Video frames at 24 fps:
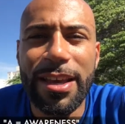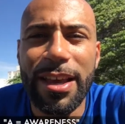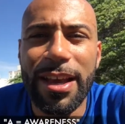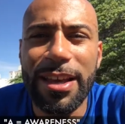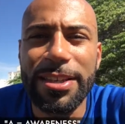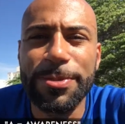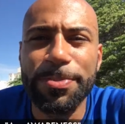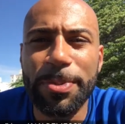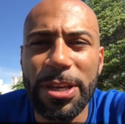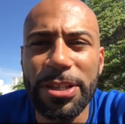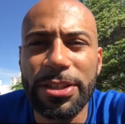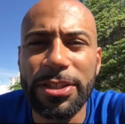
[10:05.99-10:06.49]

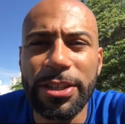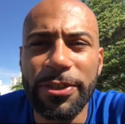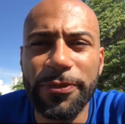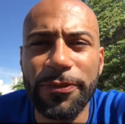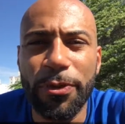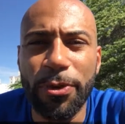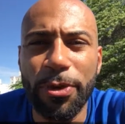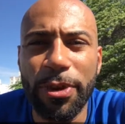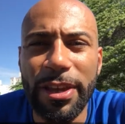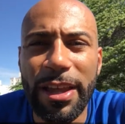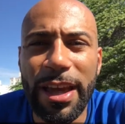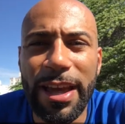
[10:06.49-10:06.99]
especially
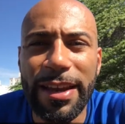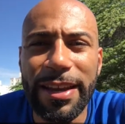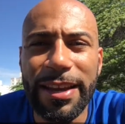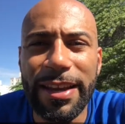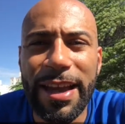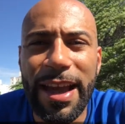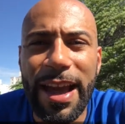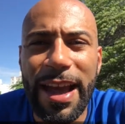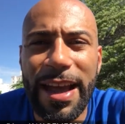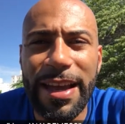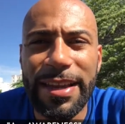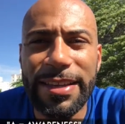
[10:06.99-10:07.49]
for a lot of
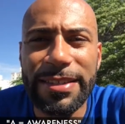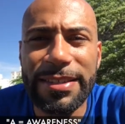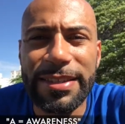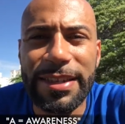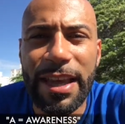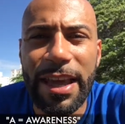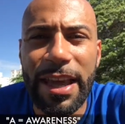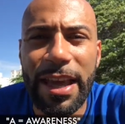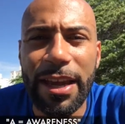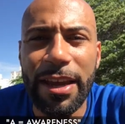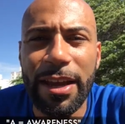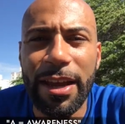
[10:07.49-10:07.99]
guys
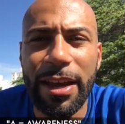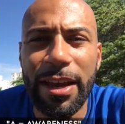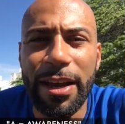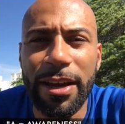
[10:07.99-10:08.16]
that